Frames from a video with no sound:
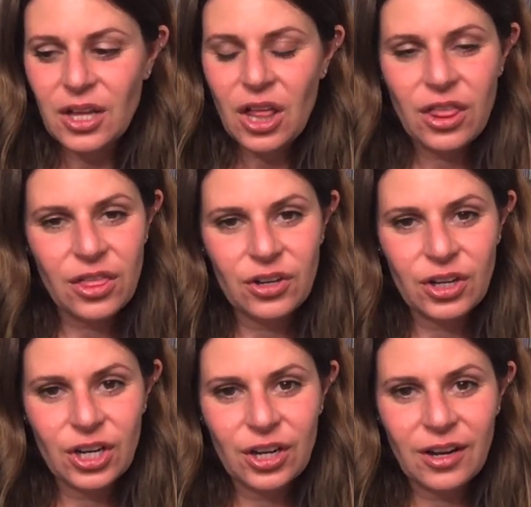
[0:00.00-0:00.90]

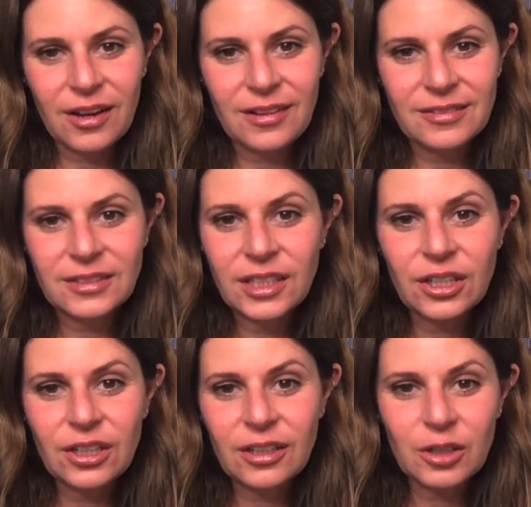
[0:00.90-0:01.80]
third
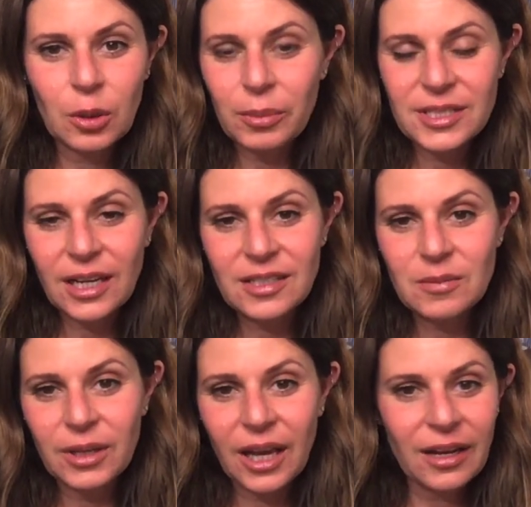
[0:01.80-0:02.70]
year
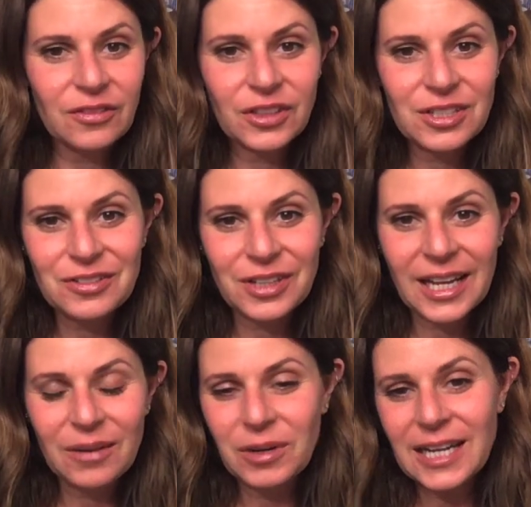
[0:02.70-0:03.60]
mastectomy
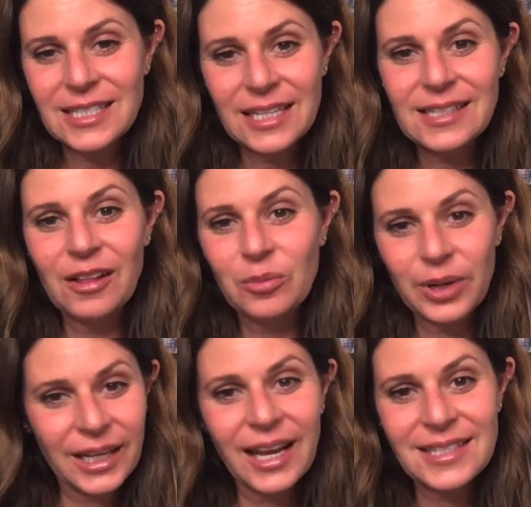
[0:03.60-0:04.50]
anniversary. And when I say
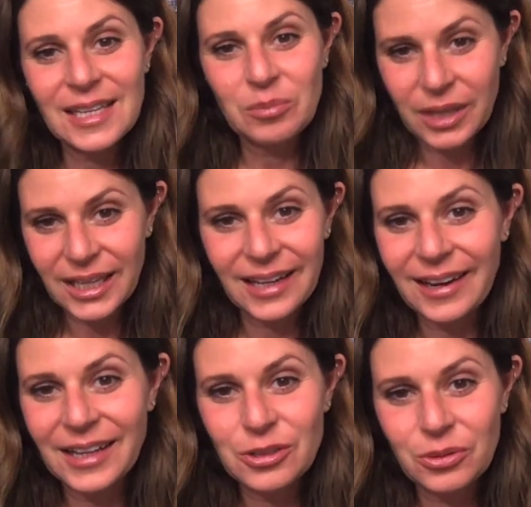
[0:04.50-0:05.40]
celebrate, yes, I mean it.
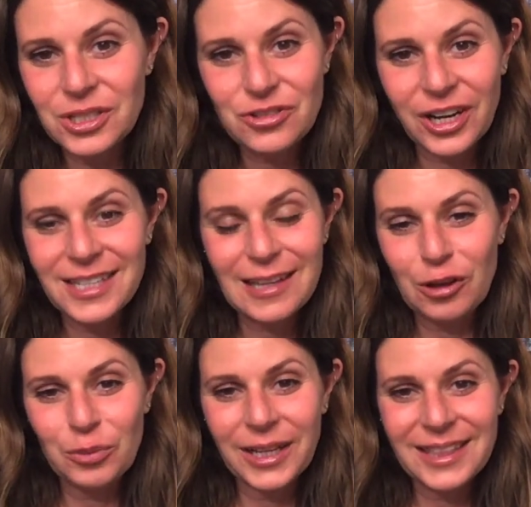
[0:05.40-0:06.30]
I always try to
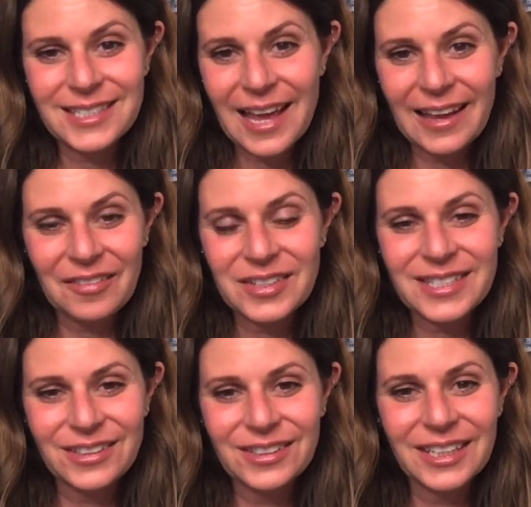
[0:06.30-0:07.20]
celebrate the day every
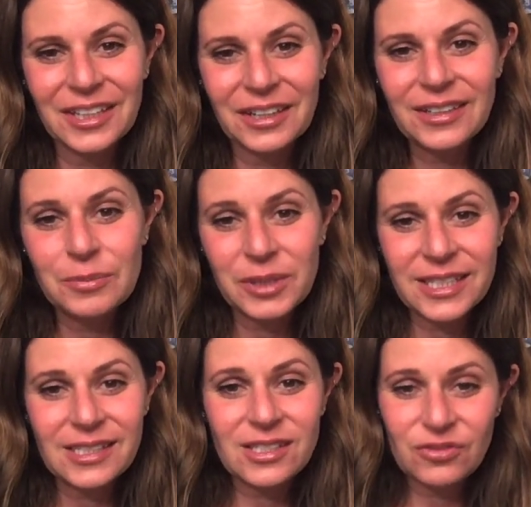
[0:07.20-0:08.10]
single year
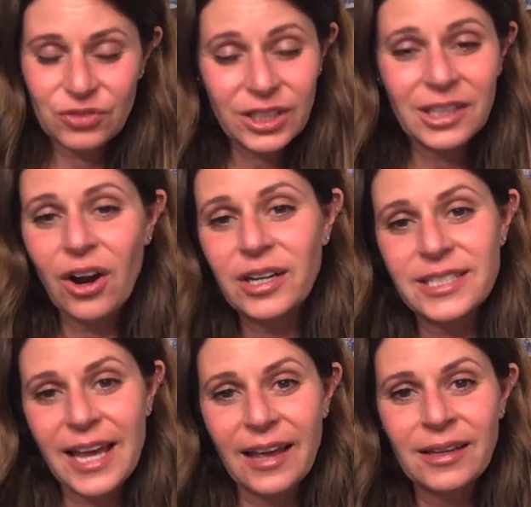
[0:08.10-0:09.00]
because it's a really hard
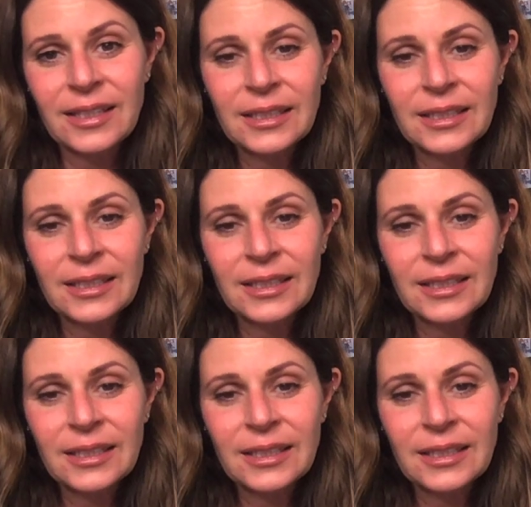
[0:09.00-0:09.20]
day.